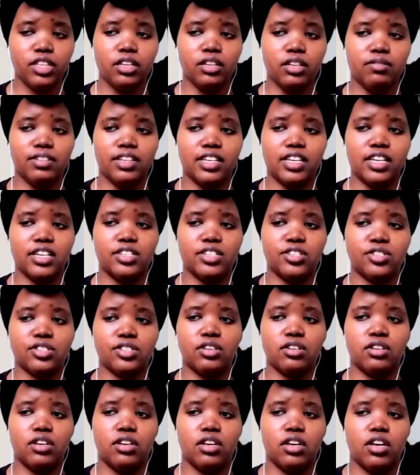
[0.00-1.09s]
because
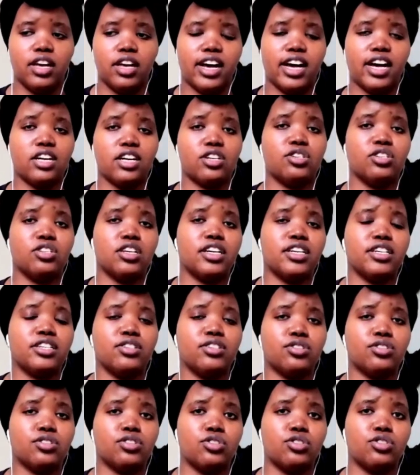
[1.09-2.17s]
action
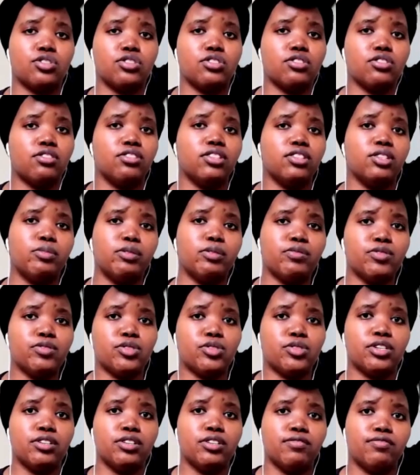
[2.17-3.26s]
lines should only be
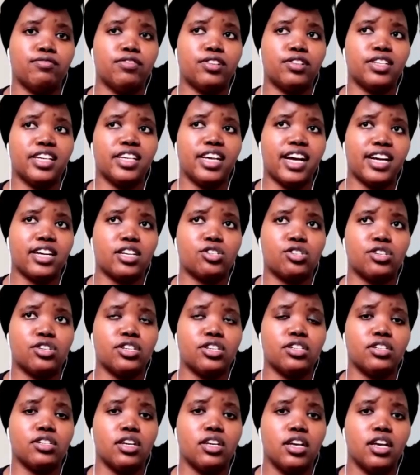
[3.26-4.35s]
reserved for the
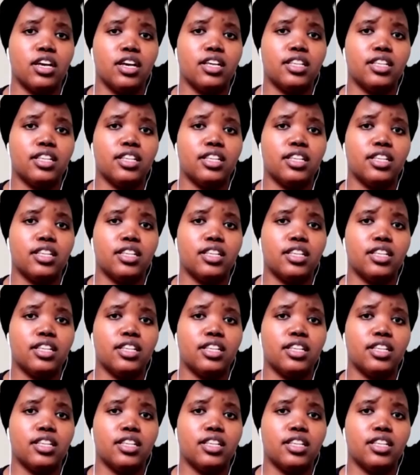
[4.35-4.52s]
action